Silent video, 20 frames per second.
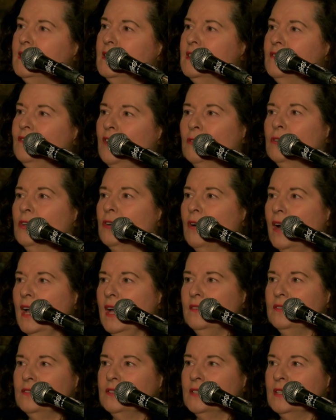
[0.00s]
his
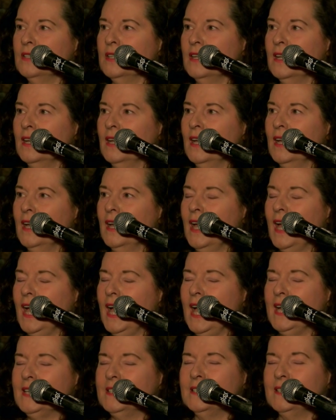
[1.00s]
photographs?"
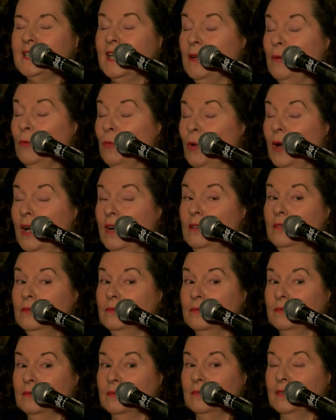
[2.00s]
I say, "Well,
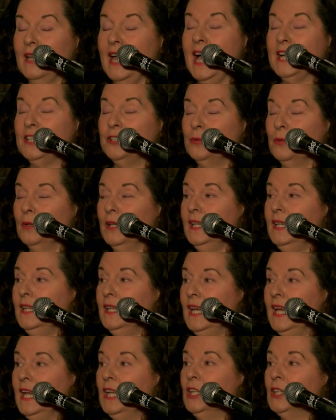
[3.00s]

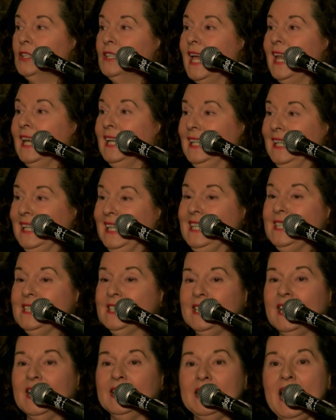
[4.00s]
actually, he looked at
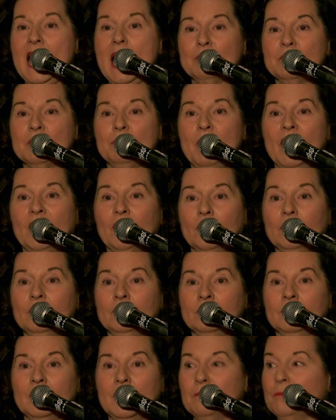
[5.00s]
least 10 times better
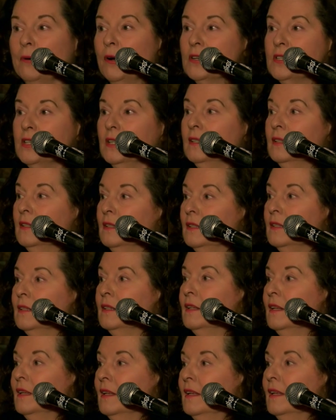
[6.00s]
in person
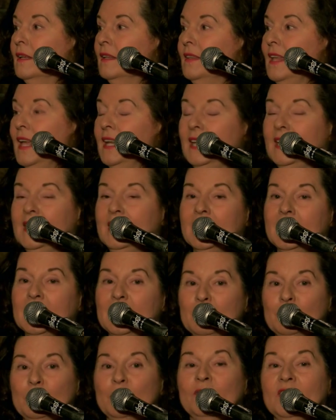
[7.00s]
than he did
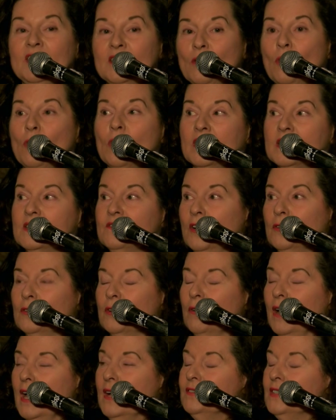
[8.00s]
in the movies or in his
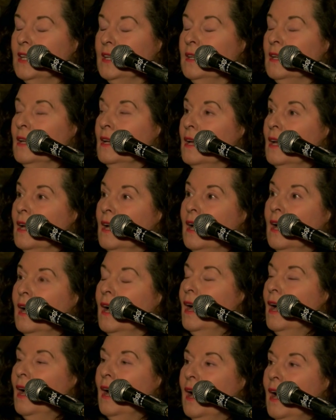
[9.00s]
photographs." And
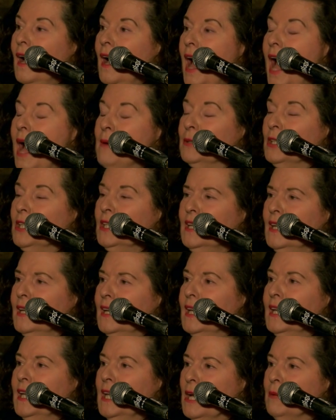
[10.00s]
I'm
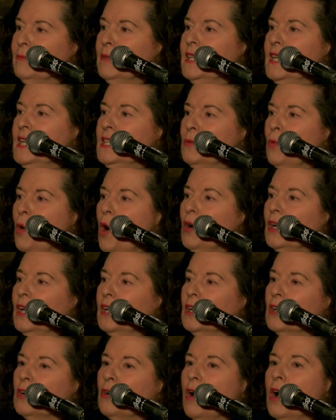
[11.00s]
looking at him, and he's
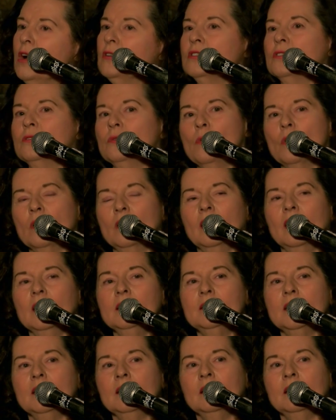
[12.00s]
walking across toward us, and